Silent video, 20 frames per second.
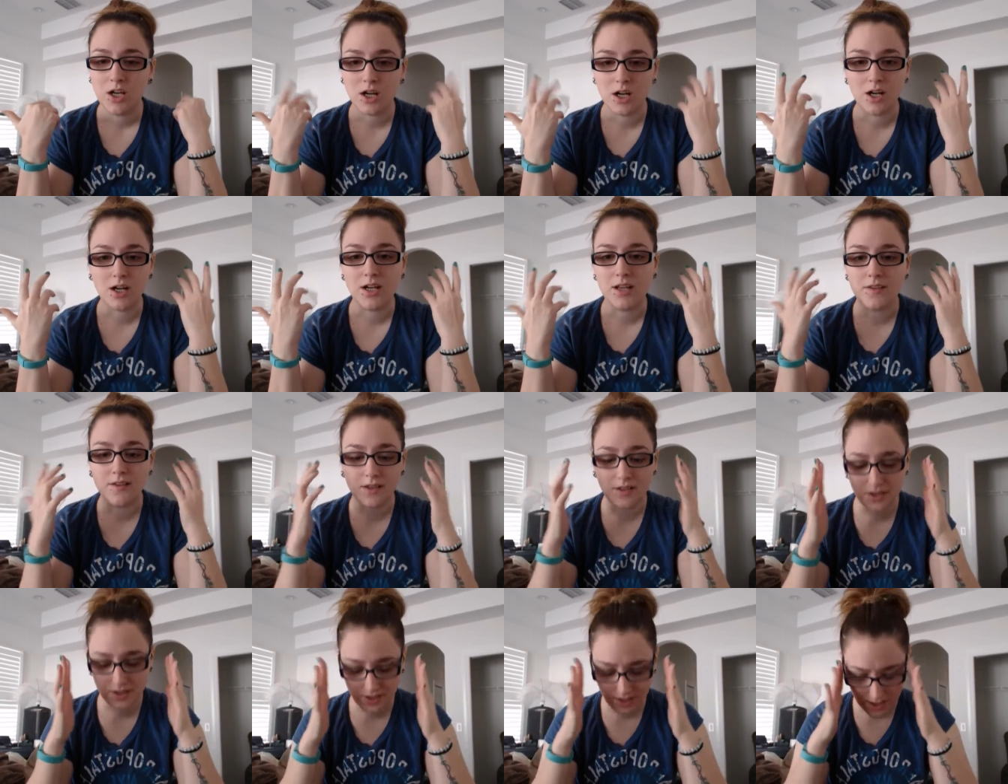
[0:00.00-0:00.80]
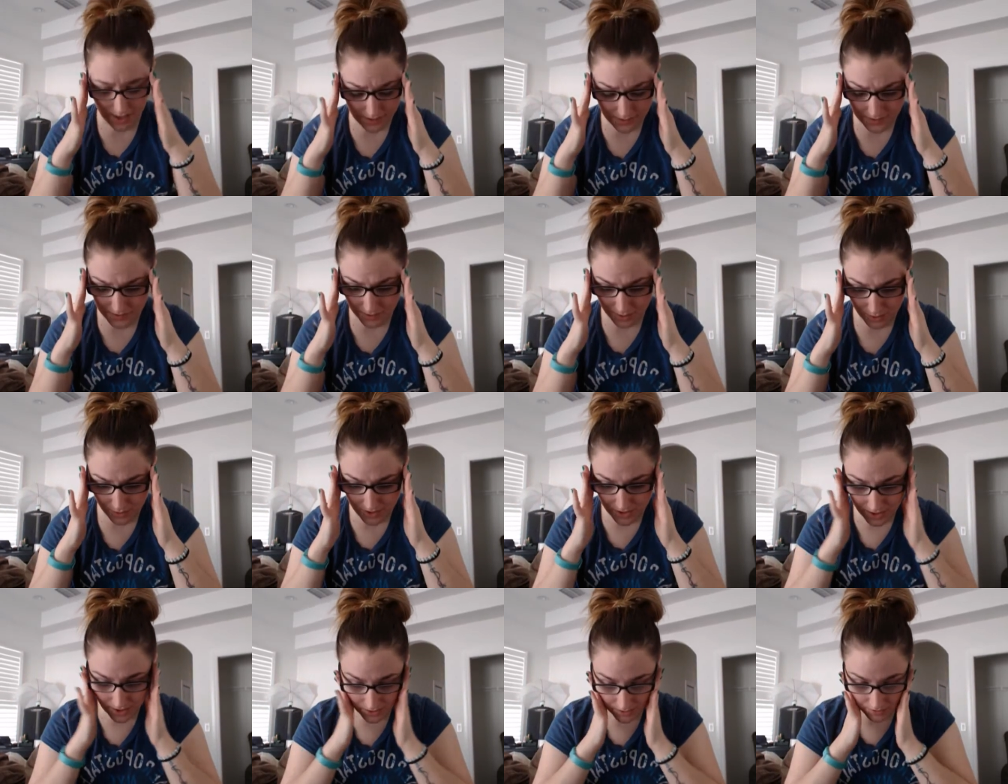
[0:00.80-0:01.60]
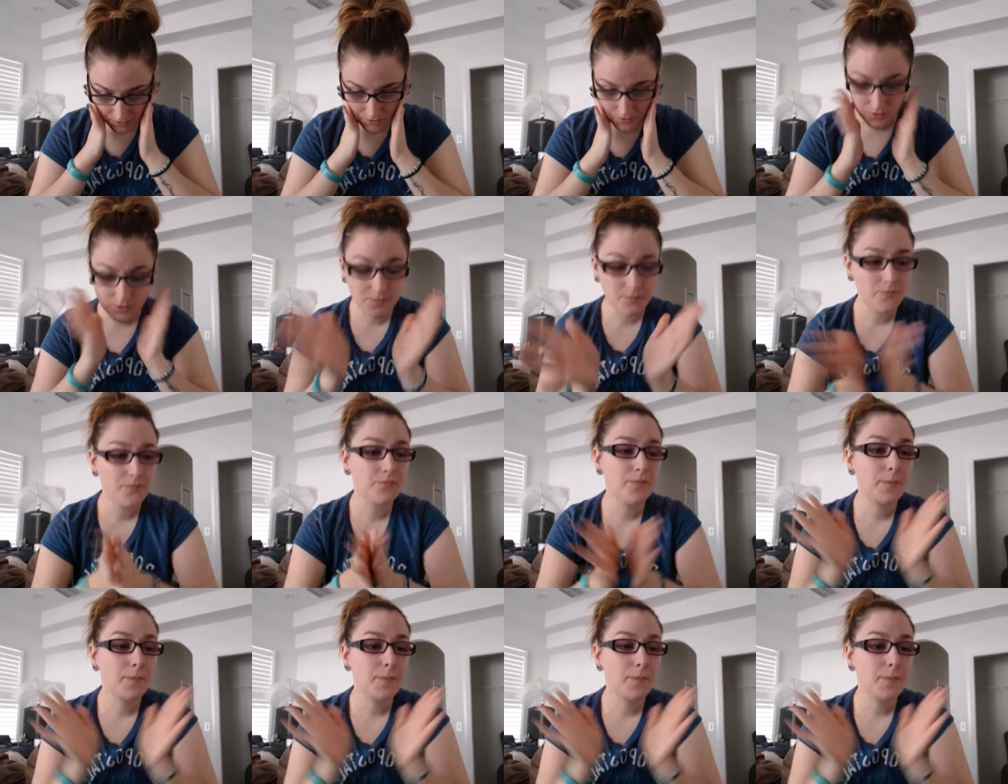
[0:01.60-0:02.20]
or anything like that. So, anywho,